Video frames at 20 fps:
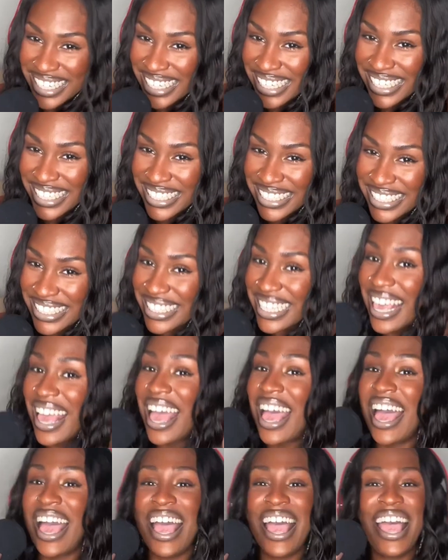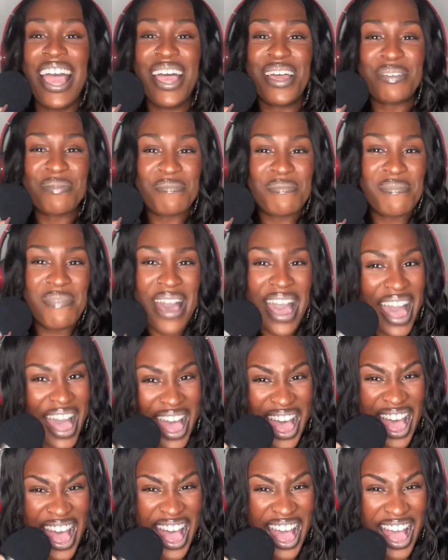this.
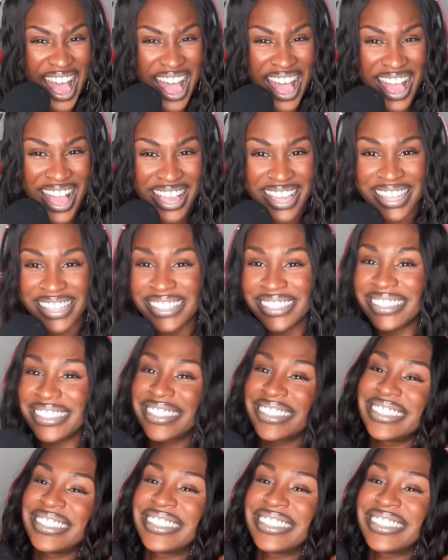Bye.